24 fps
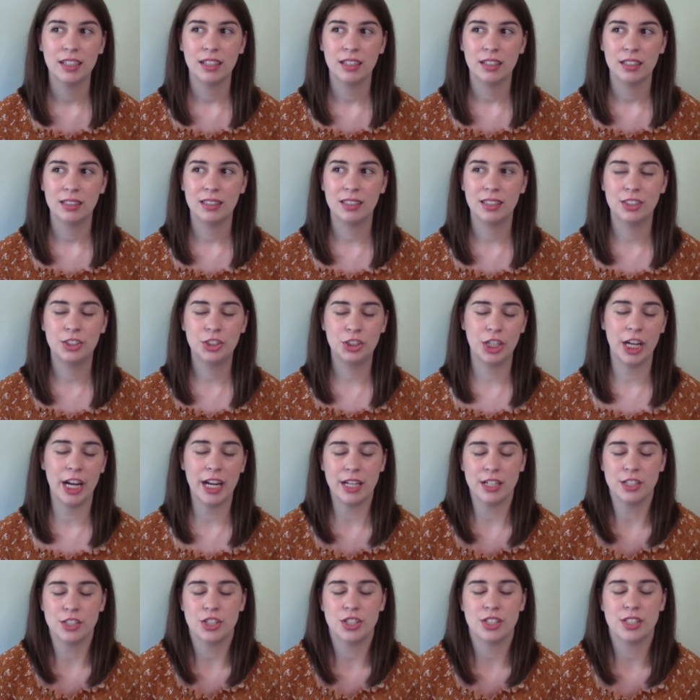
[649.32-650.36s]
to
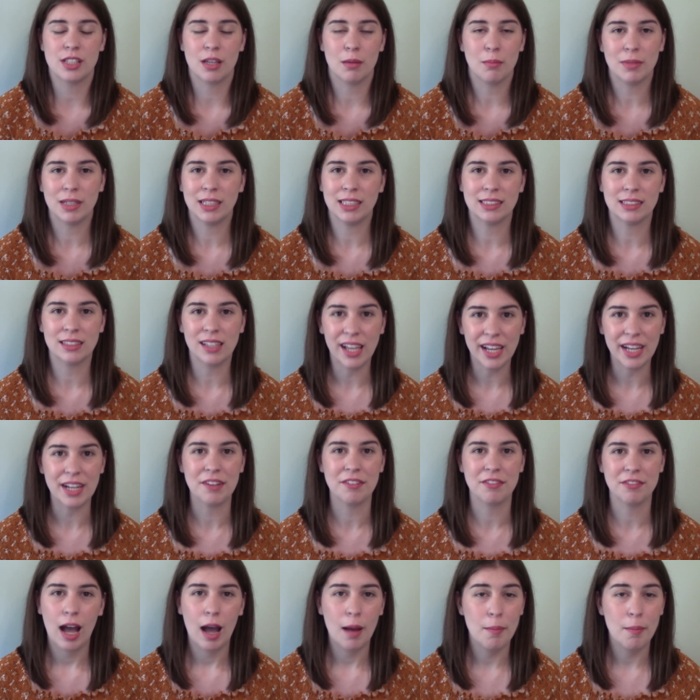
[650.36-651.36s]
change somebody's life.